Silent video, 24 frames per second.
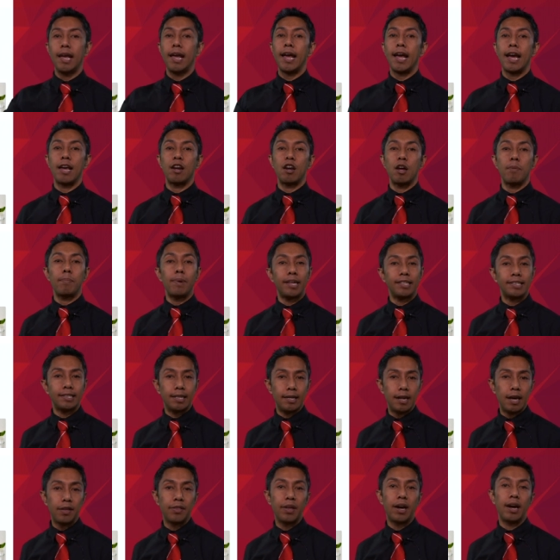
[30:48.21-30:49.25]
and I place
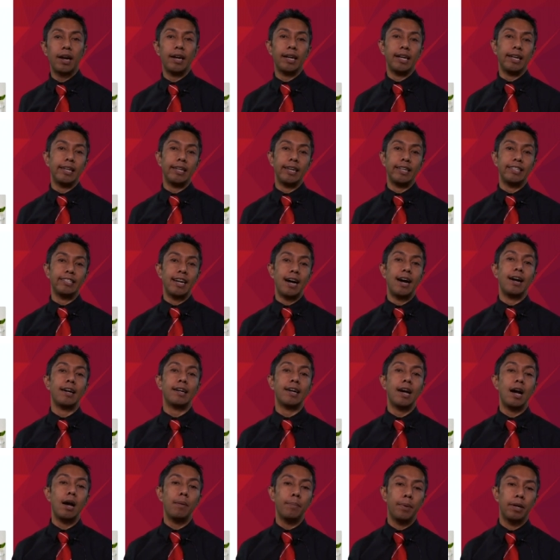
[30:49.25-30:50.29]
another in a dark
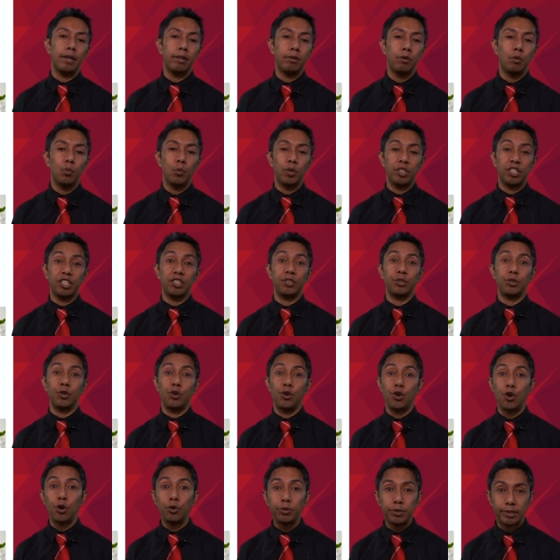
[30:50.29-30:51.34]
cupboard which is
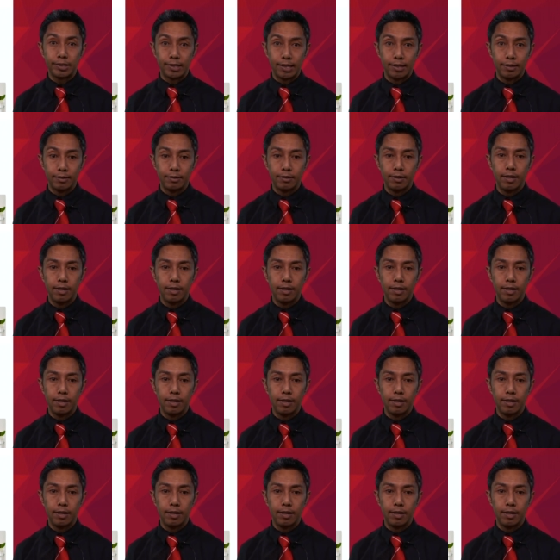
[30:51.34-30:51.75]
no sun.